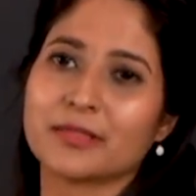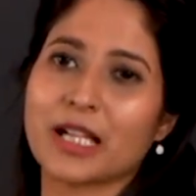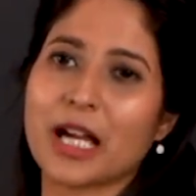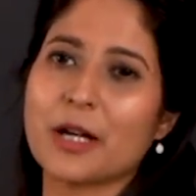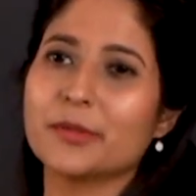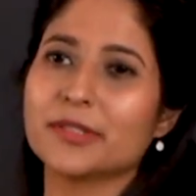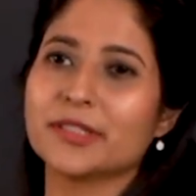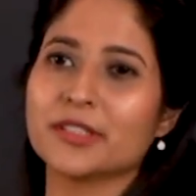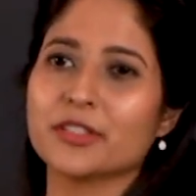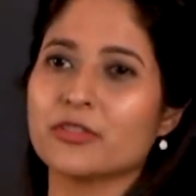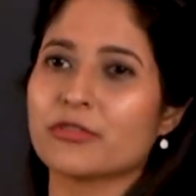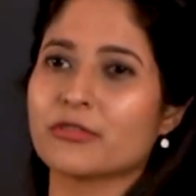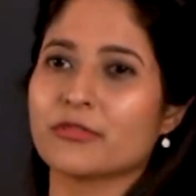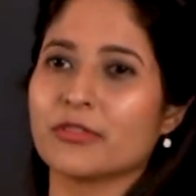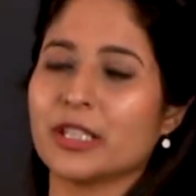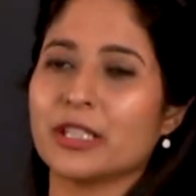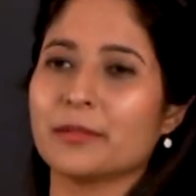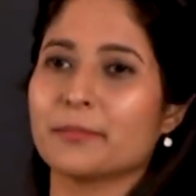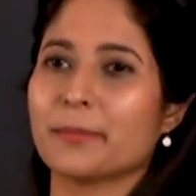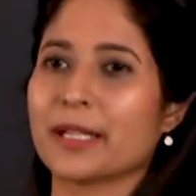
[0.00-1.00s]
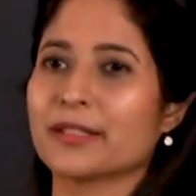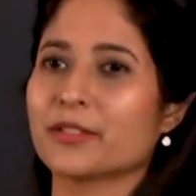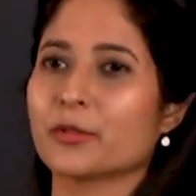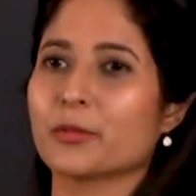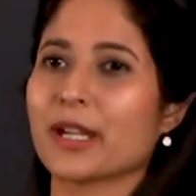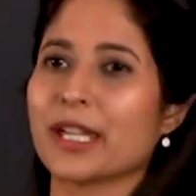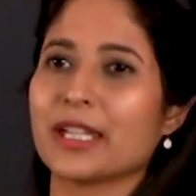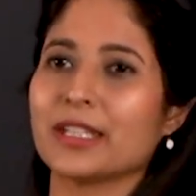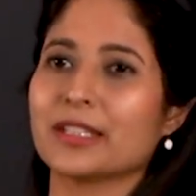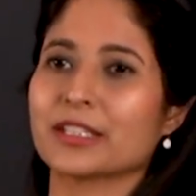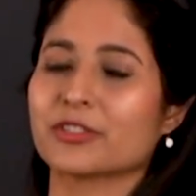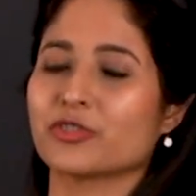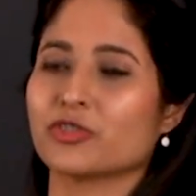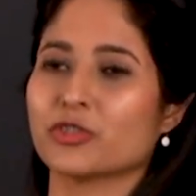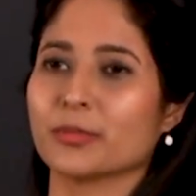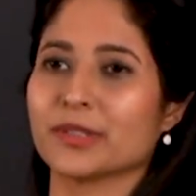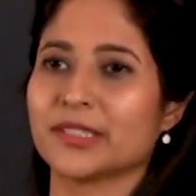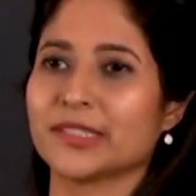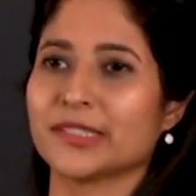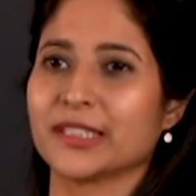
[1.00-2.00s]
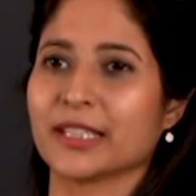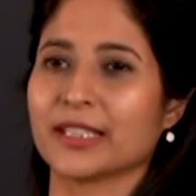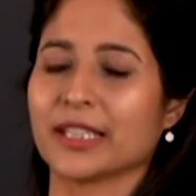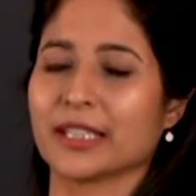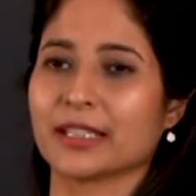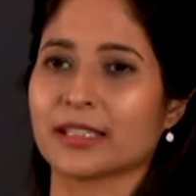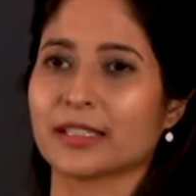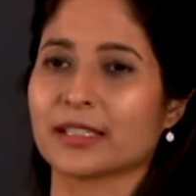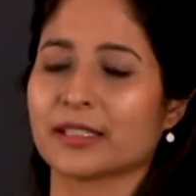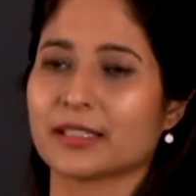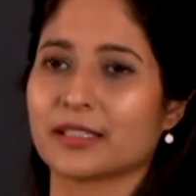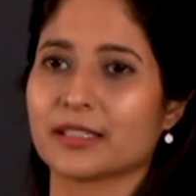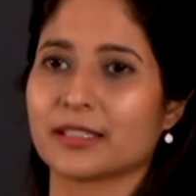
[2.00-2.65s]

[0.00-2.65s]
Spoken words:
I was intrigued by the way that she was sitting.